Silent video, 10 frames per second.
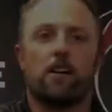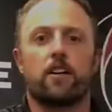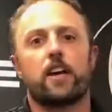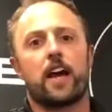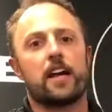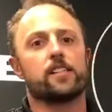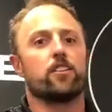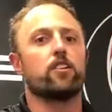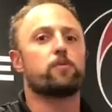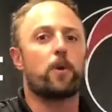Okay, guys, so
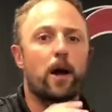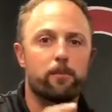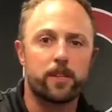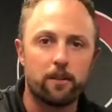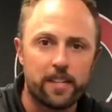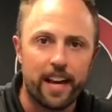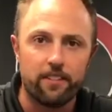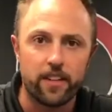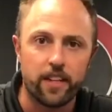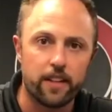those problems I was
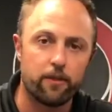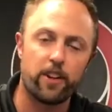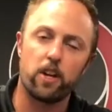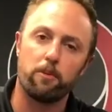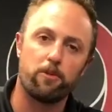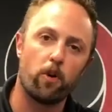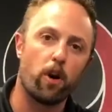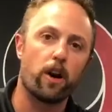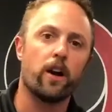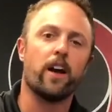having in the video
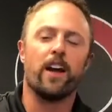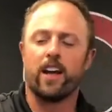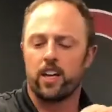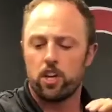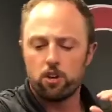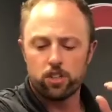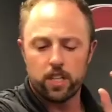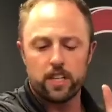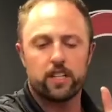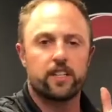before,
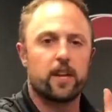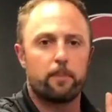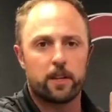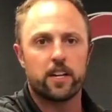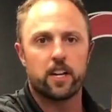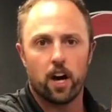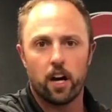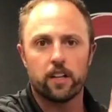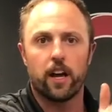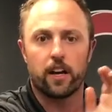typically
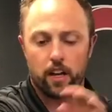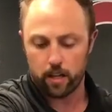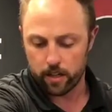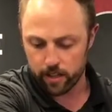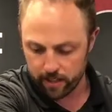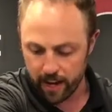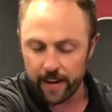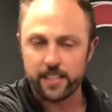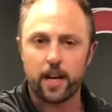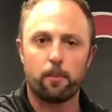called a
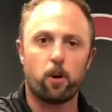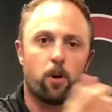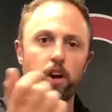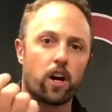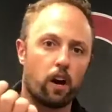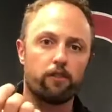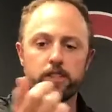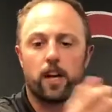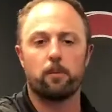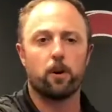tennis elbow or a golfer's
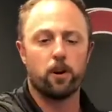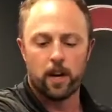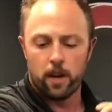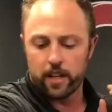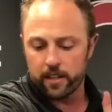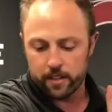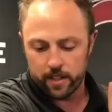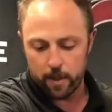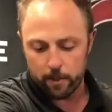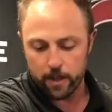elbow.
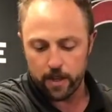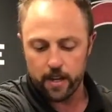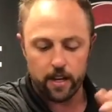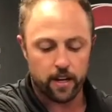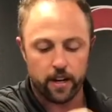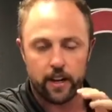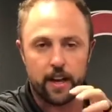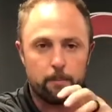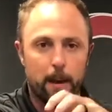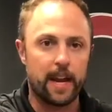Typically, you're going to
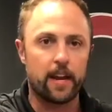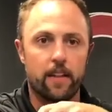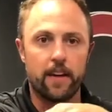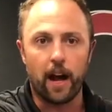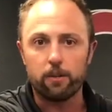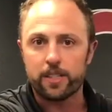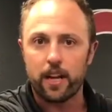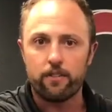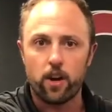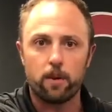get pain on the outside
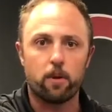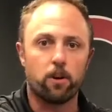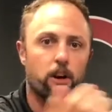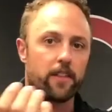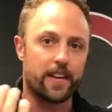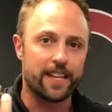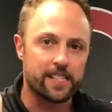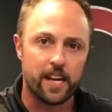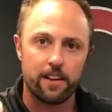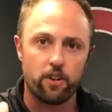of your elbow or on the
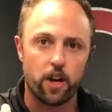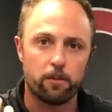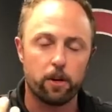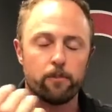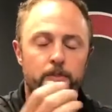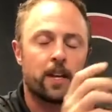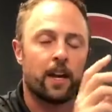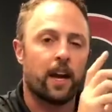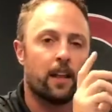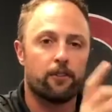inside of your elbow.
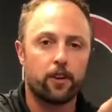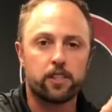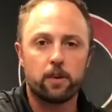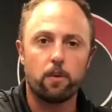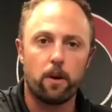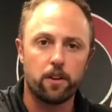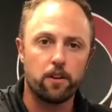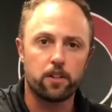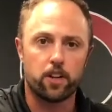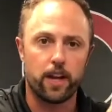And the first thing we want to do
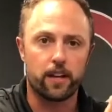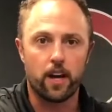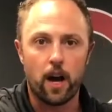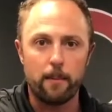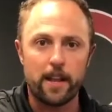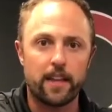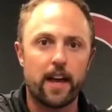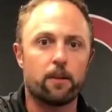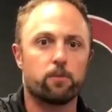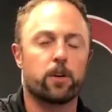to try and combat
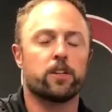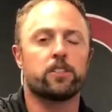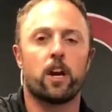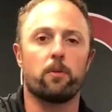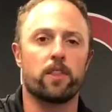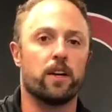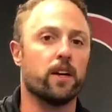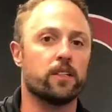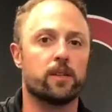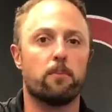that, we're going to start with
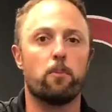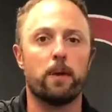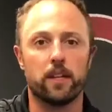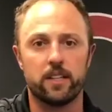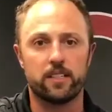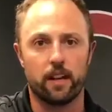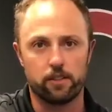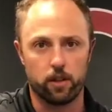some mobility stuff. So